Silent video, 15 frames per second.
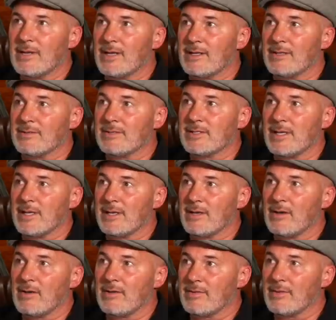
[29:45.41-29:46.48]
and seeing
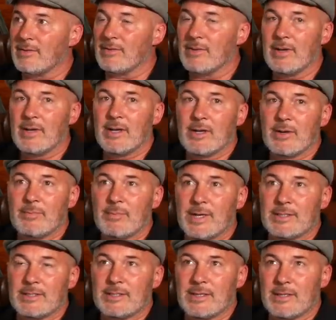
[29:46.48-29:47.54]
all of you,
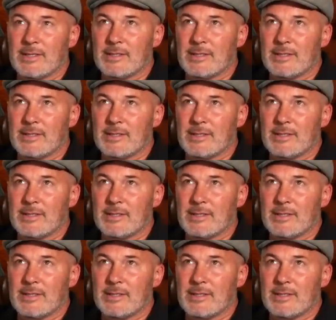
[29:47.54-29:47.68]
but